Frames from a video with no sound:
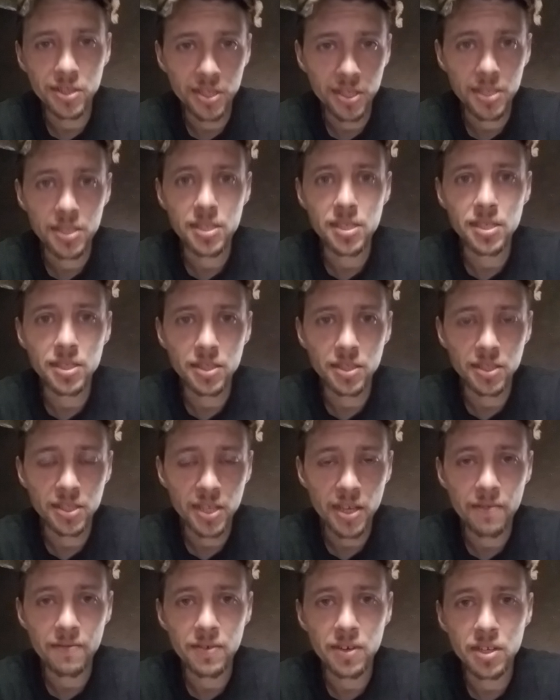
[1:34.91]
60s and
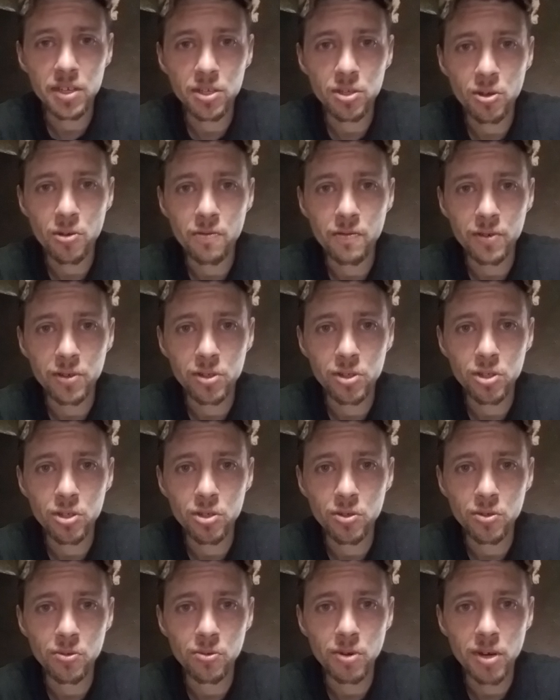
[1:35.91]
70s over
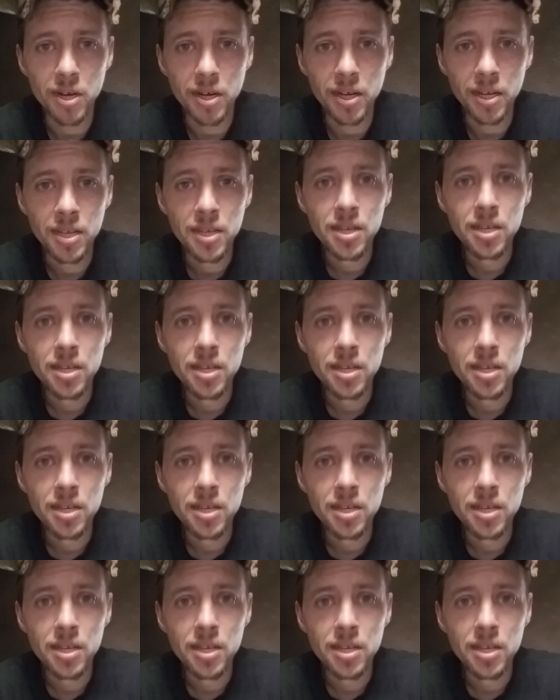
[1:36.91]
to